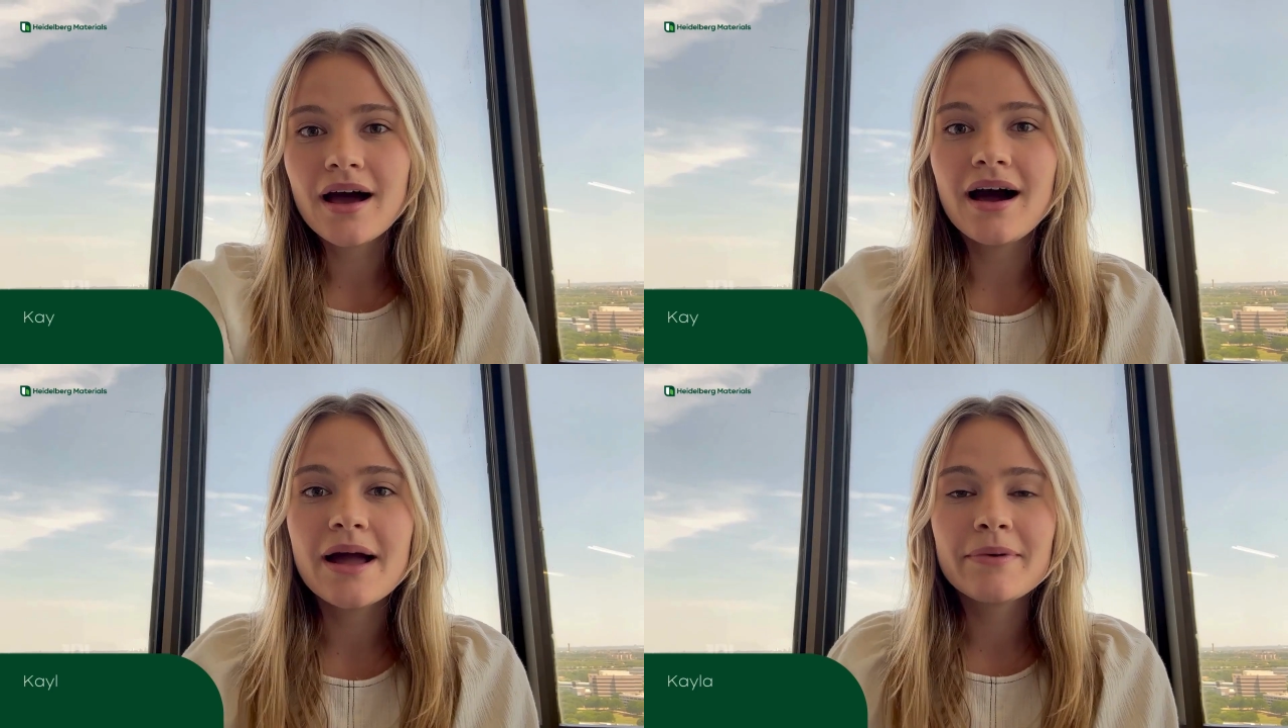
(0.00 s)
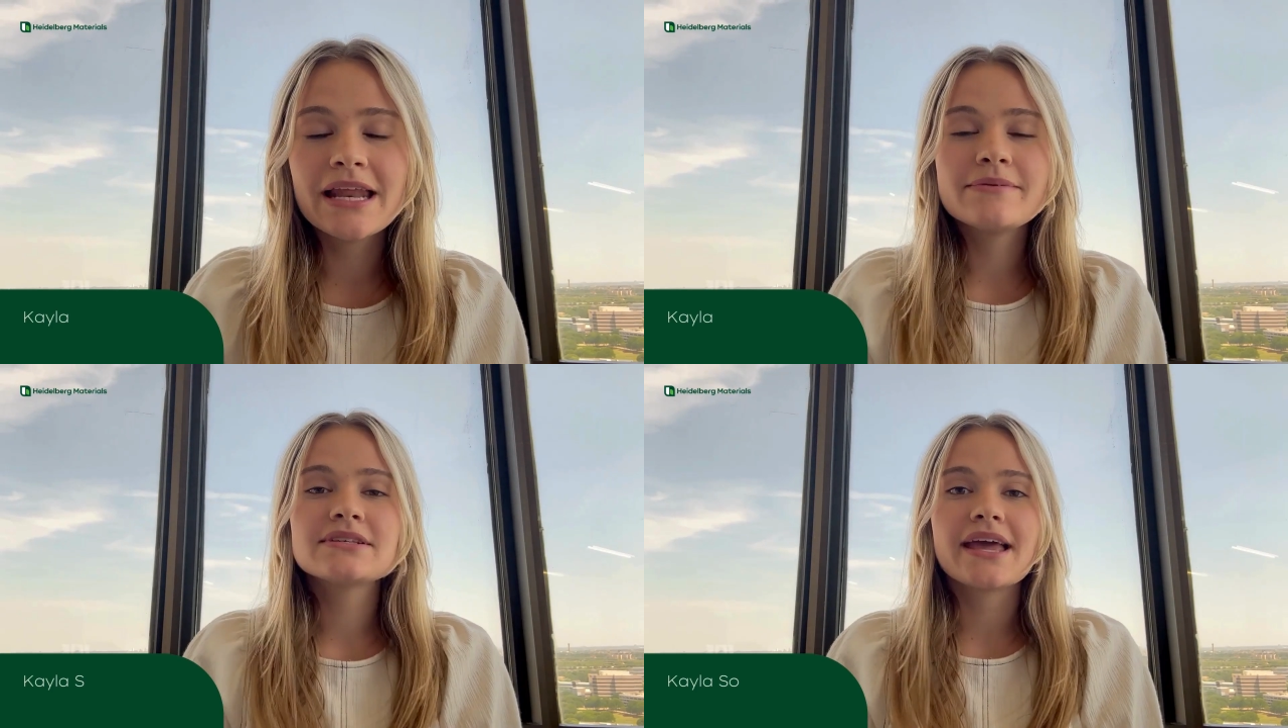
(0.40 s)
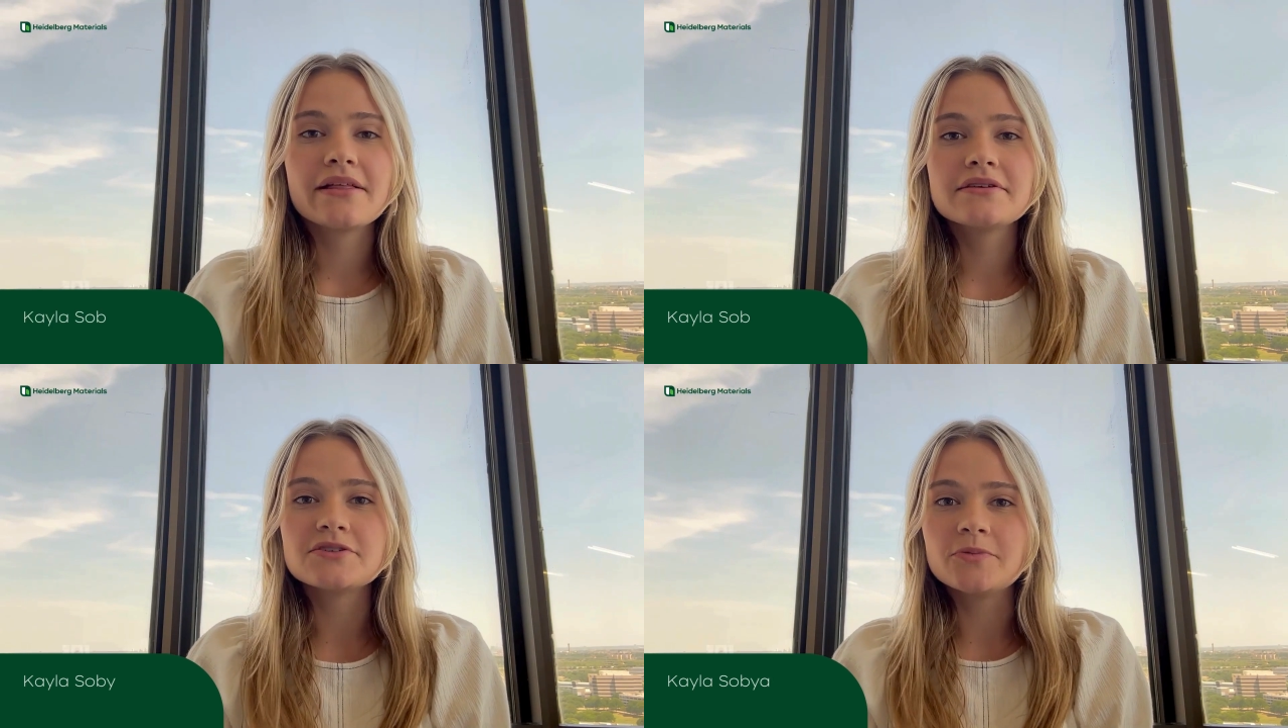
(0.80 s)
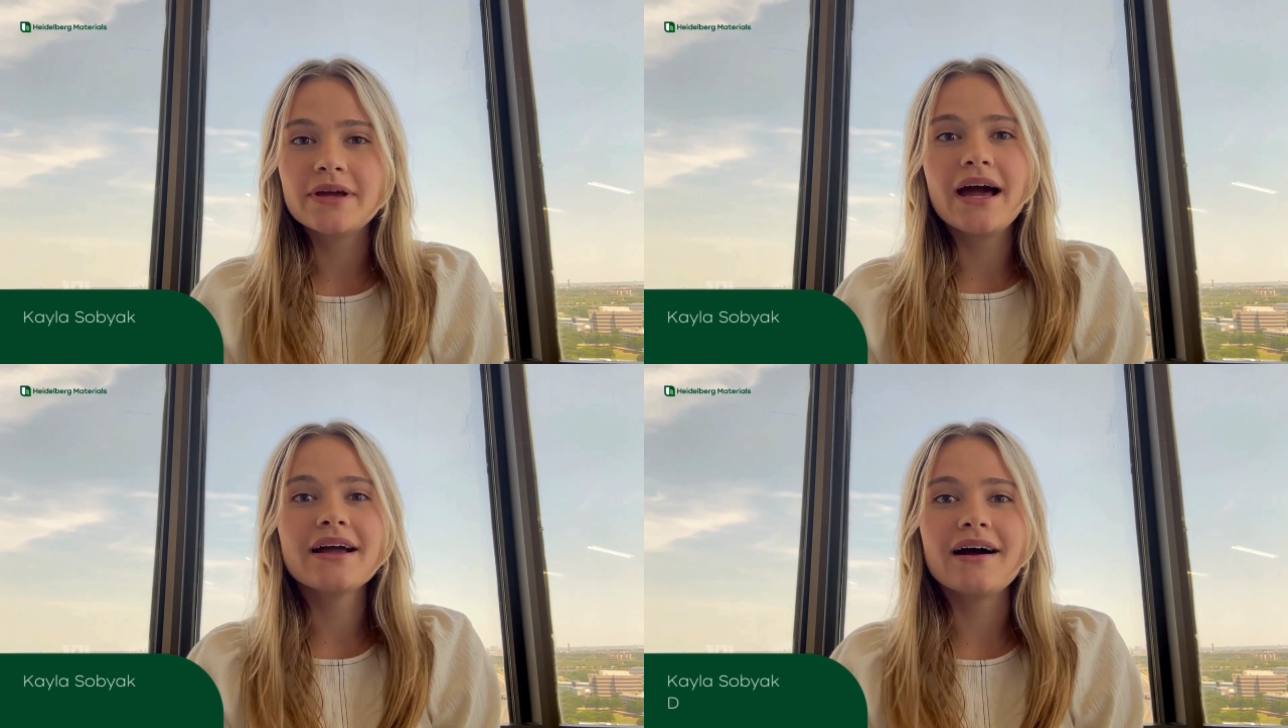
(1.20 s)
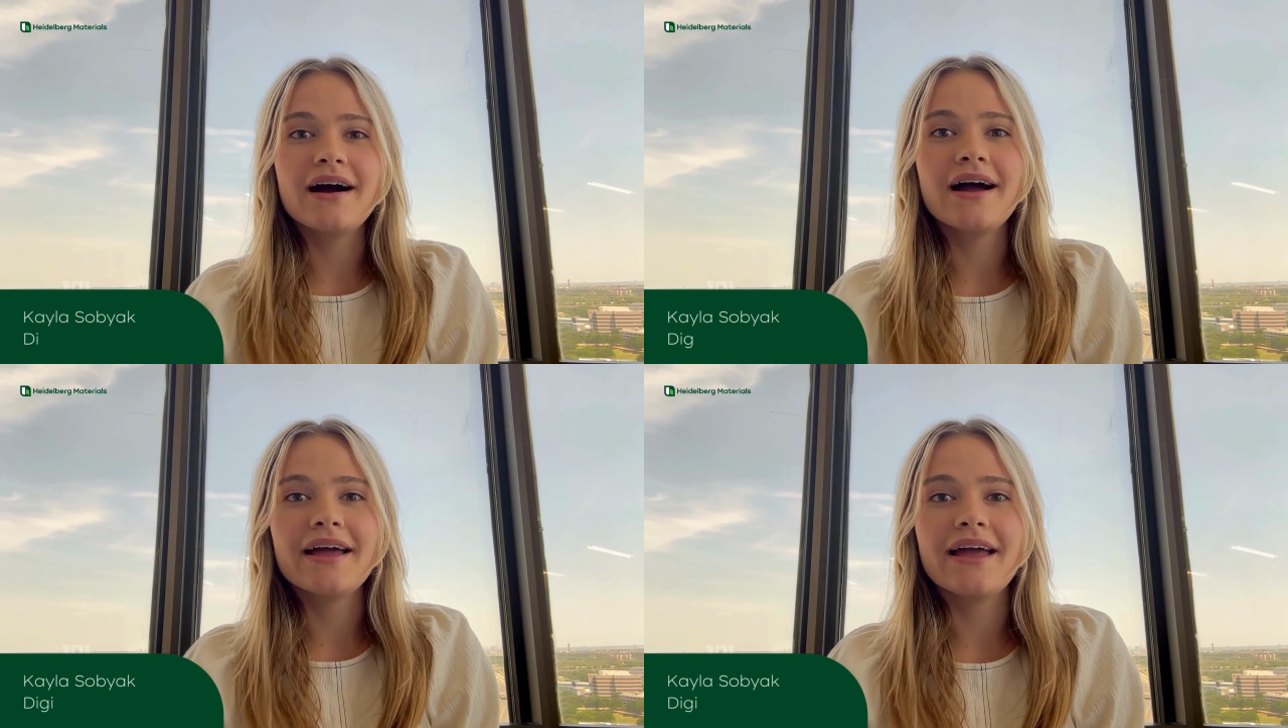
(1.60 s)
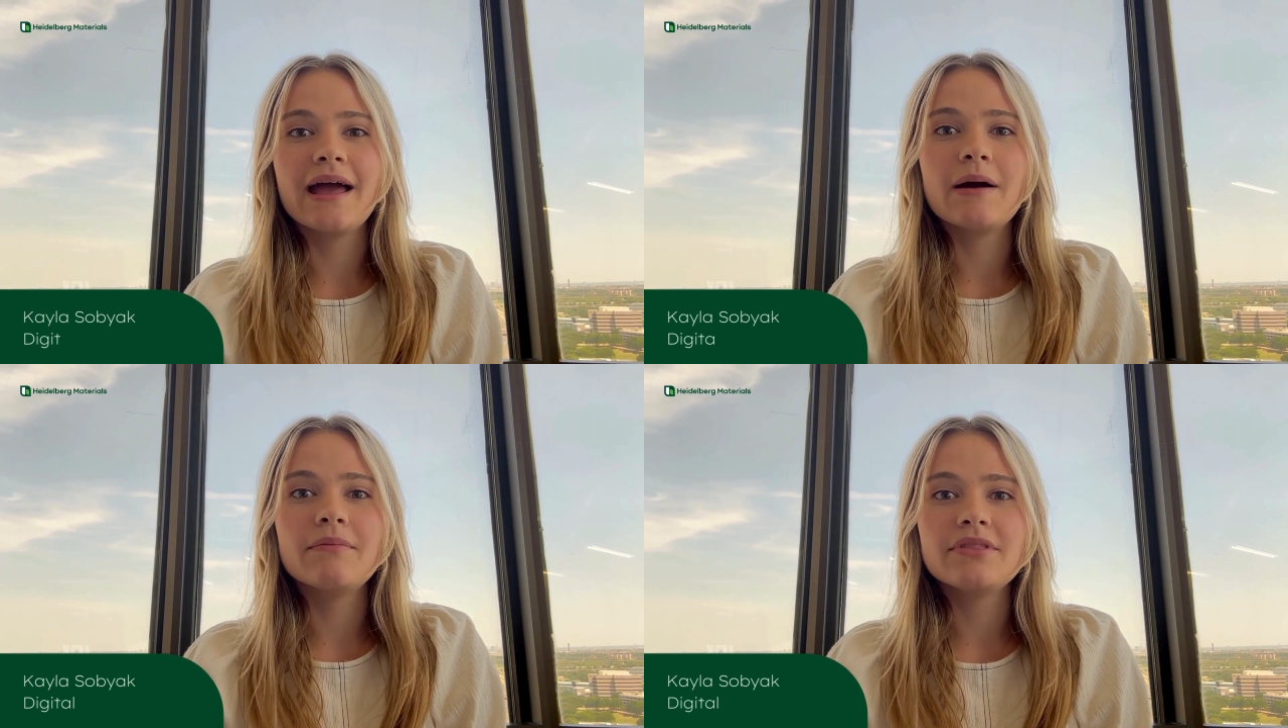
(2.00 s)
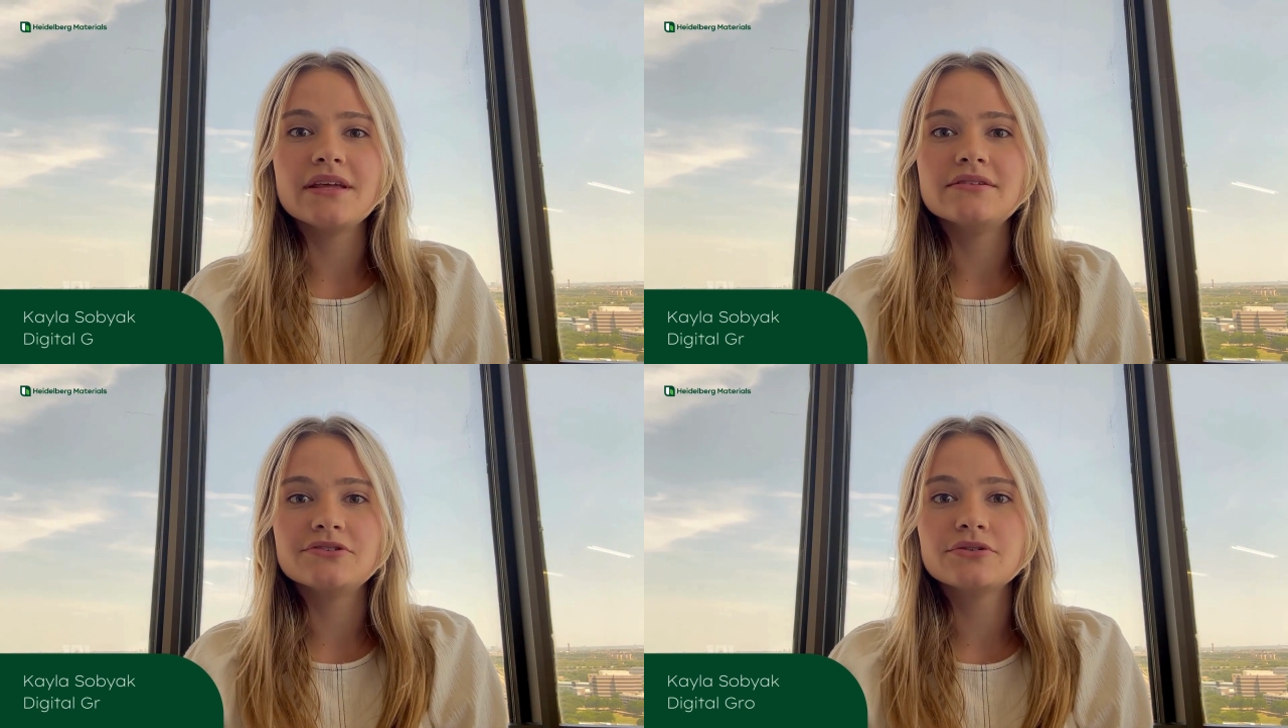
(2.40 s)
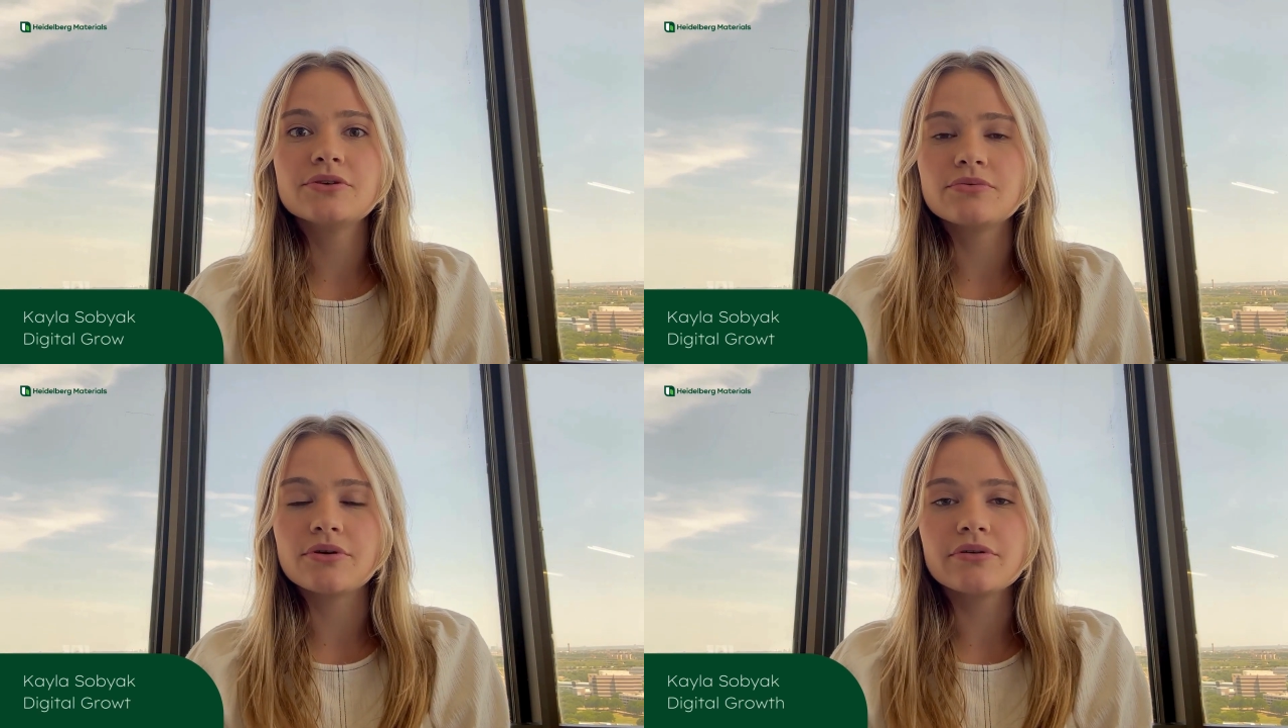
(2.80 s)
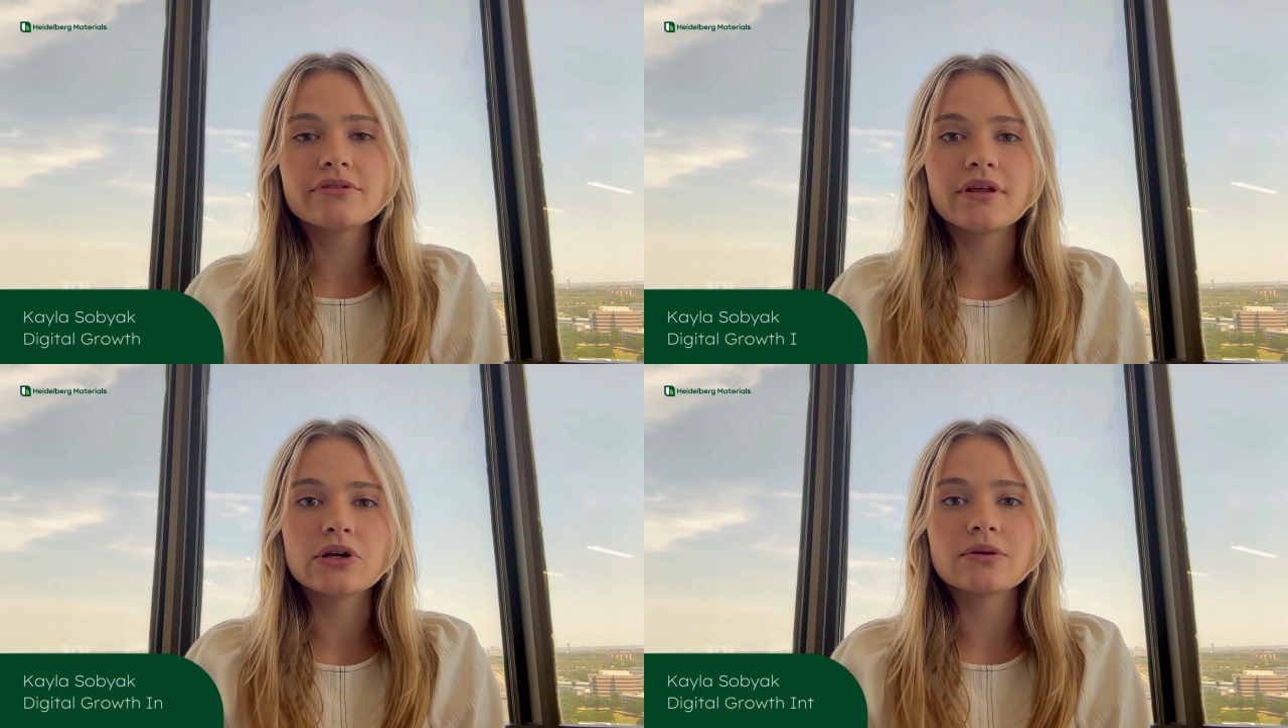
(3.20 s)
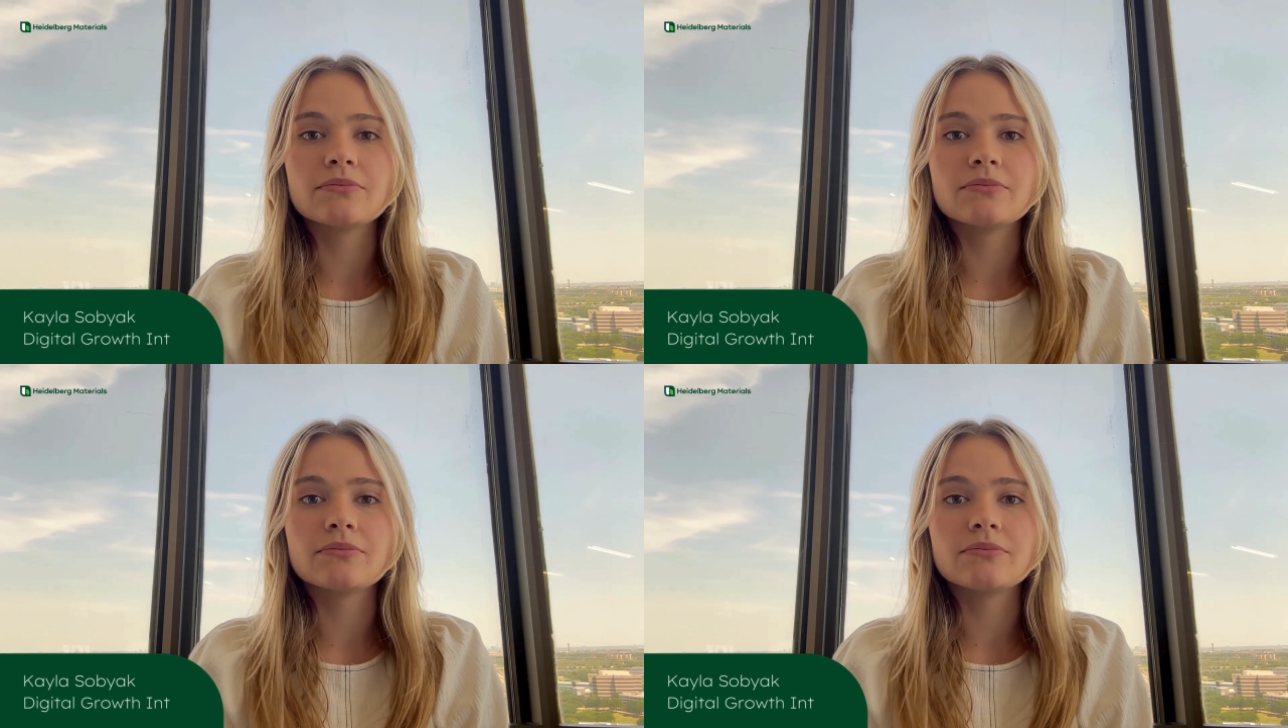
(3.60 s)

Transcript: Hi, my name is Kayla Sobiak. I am the Digital Growth and